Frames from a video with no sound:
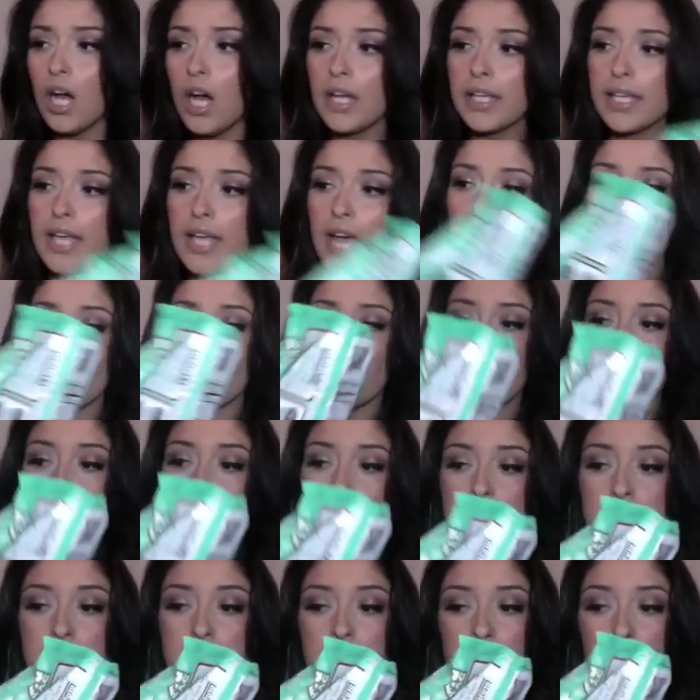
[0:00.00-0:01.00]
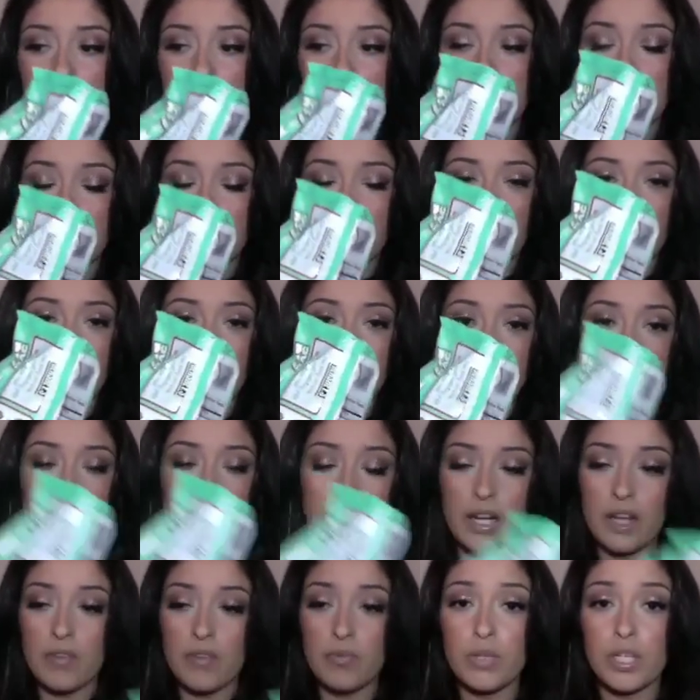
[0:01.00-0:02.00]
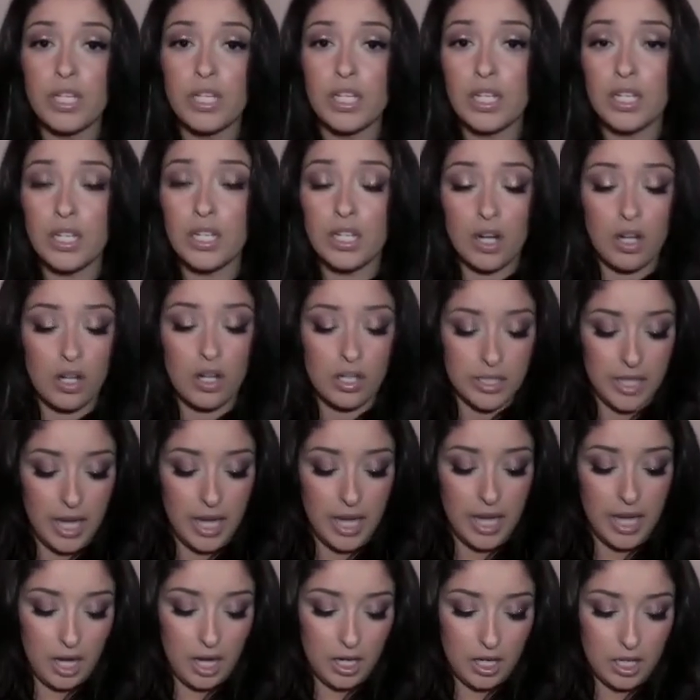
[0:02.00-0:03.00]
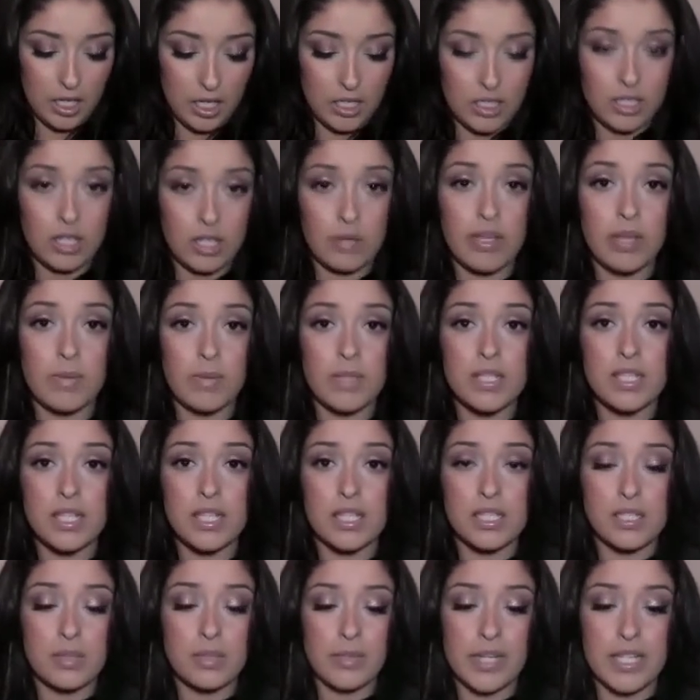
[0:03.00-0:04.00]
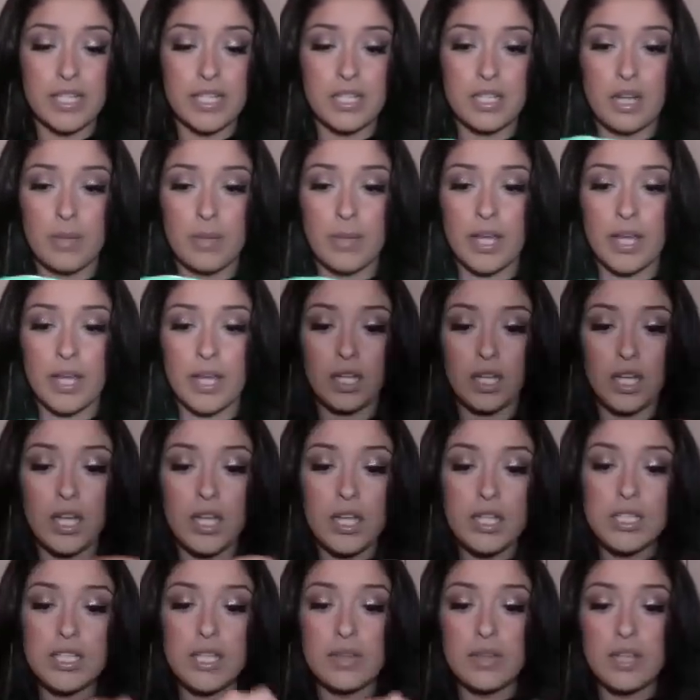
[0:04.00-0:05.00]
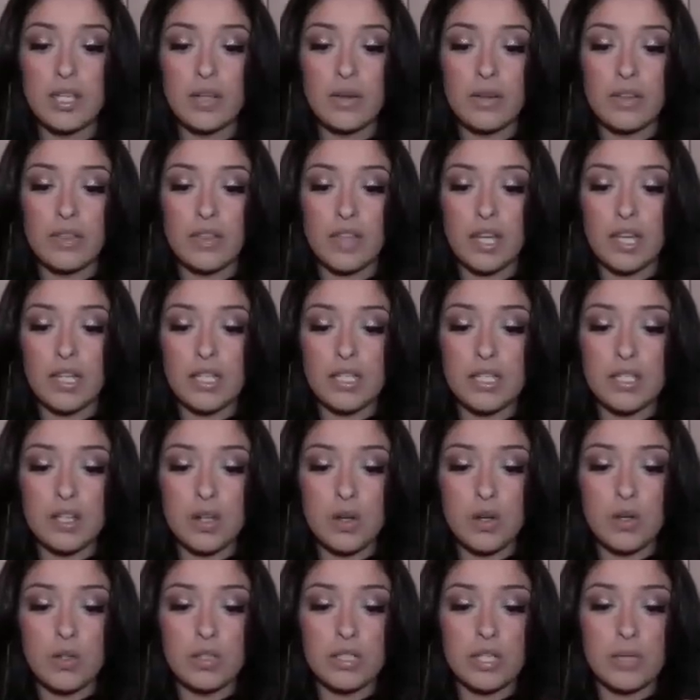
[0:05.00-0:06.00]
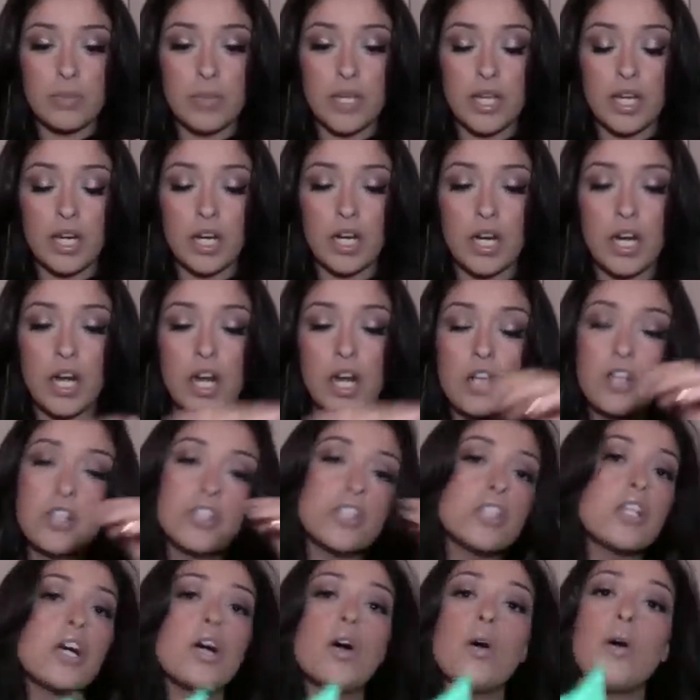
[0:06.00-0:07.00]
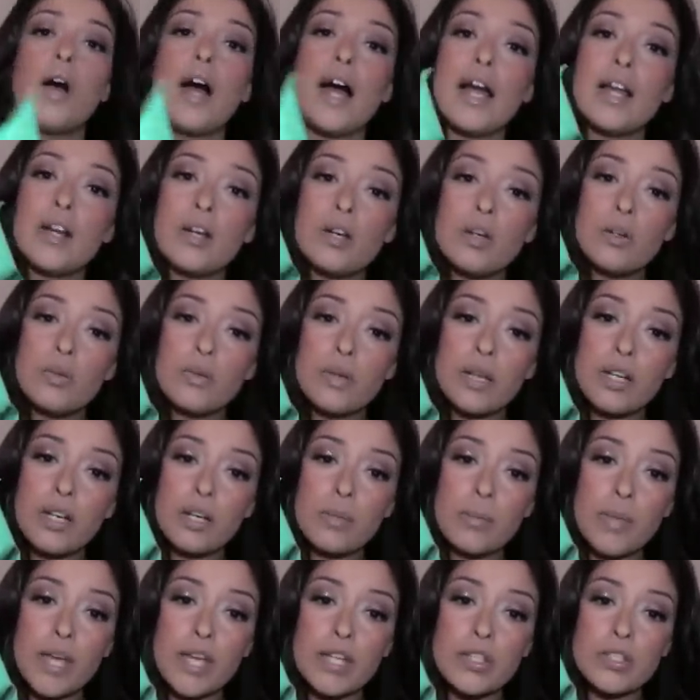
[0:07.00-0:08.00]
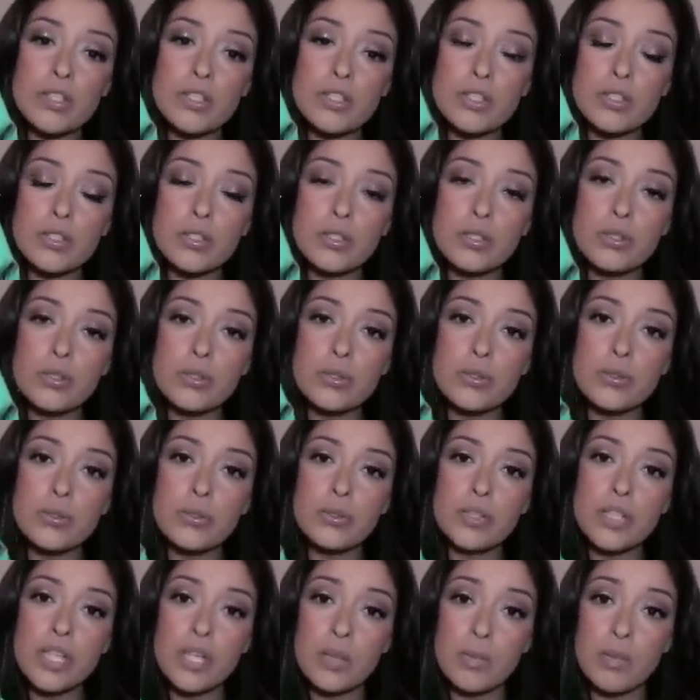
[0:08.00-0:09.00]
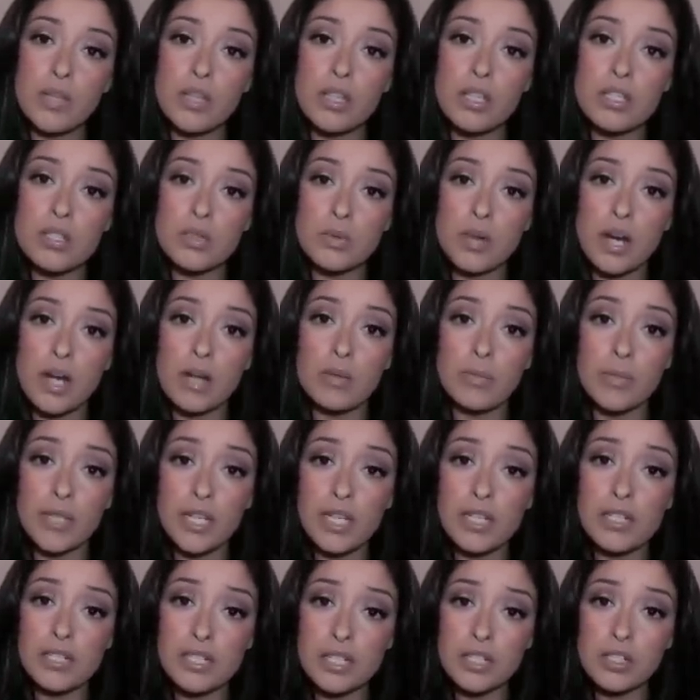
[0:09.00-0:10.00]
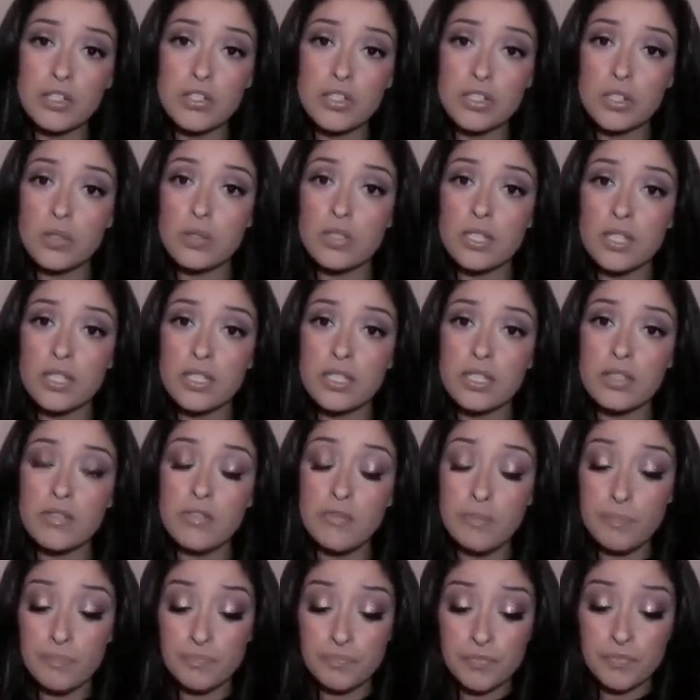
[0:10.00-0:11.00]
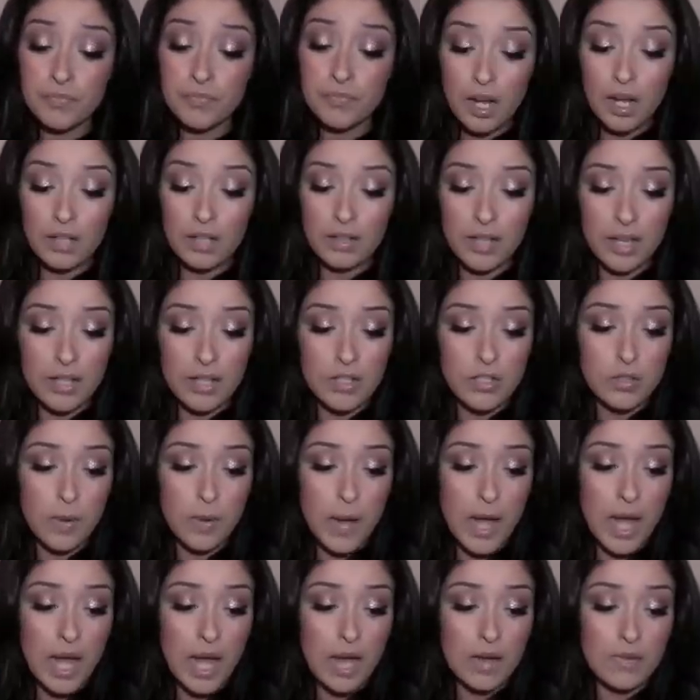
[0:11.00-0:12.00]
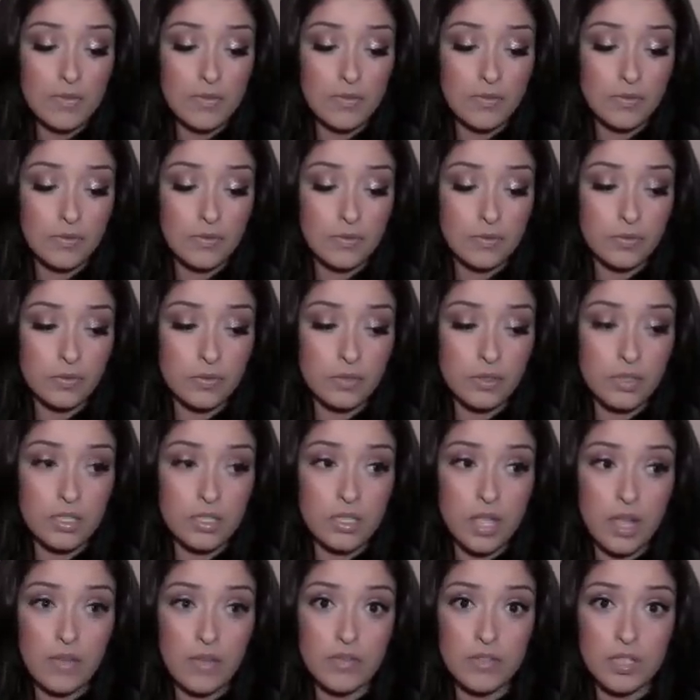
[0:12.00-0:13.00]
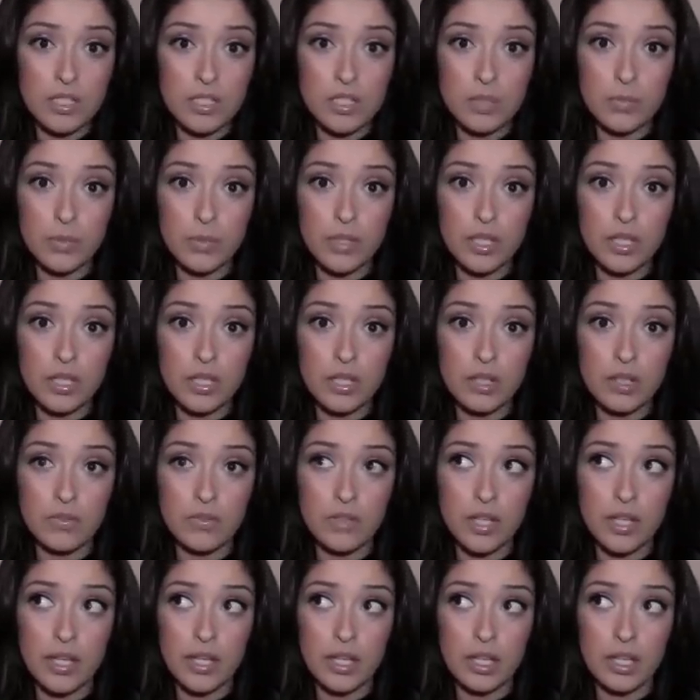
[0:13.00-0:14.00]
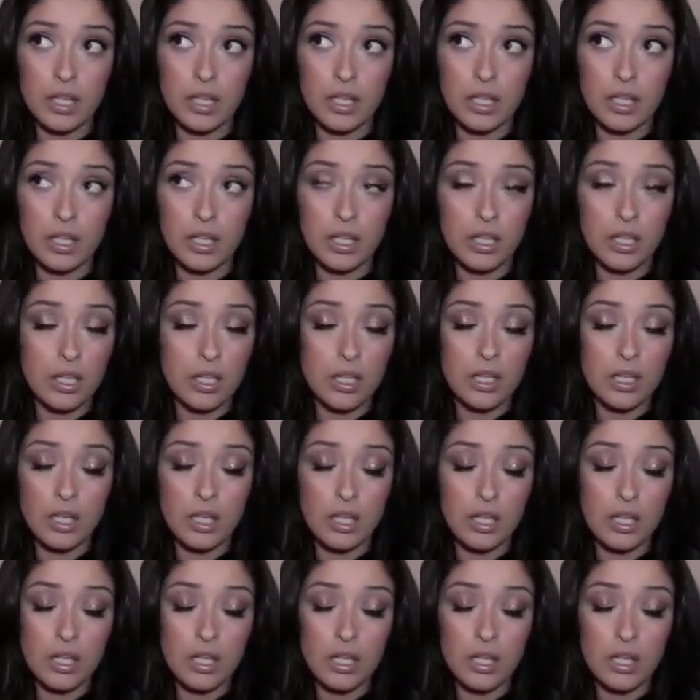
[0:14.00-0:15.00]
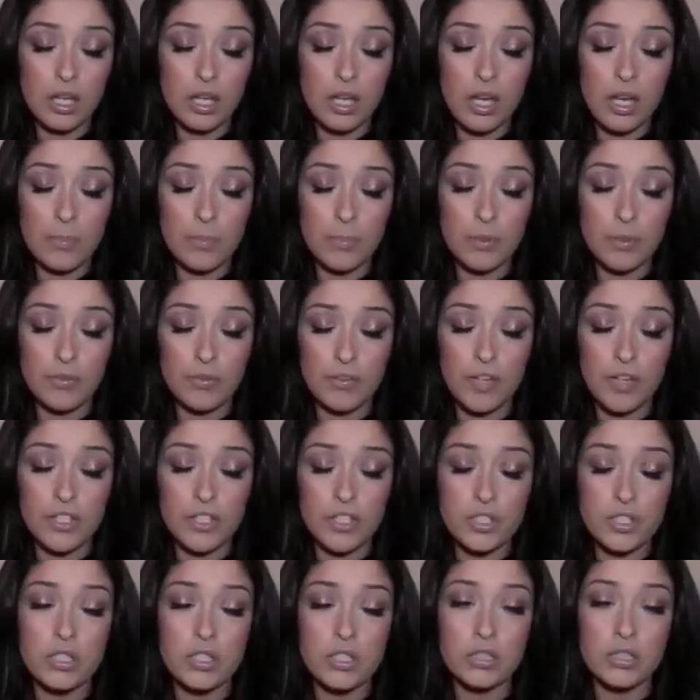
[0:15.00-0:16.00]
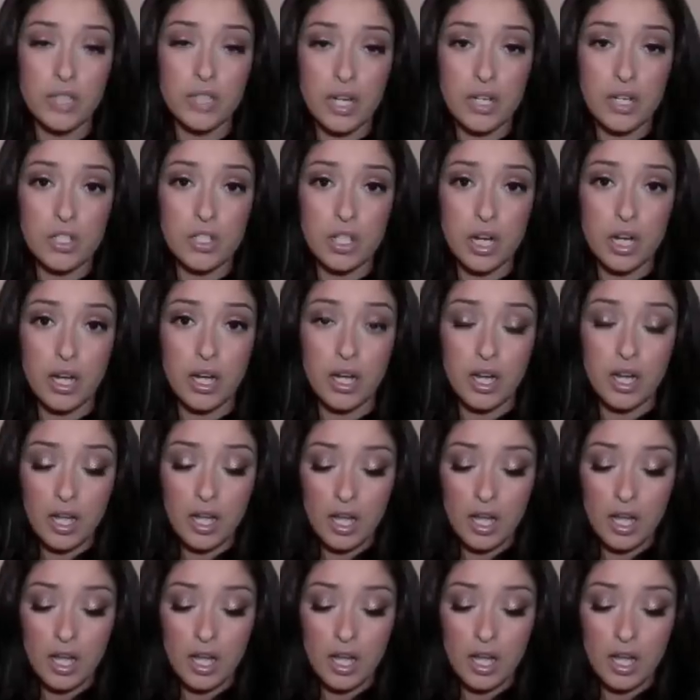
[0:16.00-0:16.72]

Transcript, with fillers: Yeah, well, I did, okay? And I've been eating it all day and it's going to make me sick to my stomach. Same thing with this. The hole's up here. So I don't recommend you keeping these around because they are so addictive unless you have the self discipline of like a professional ninja.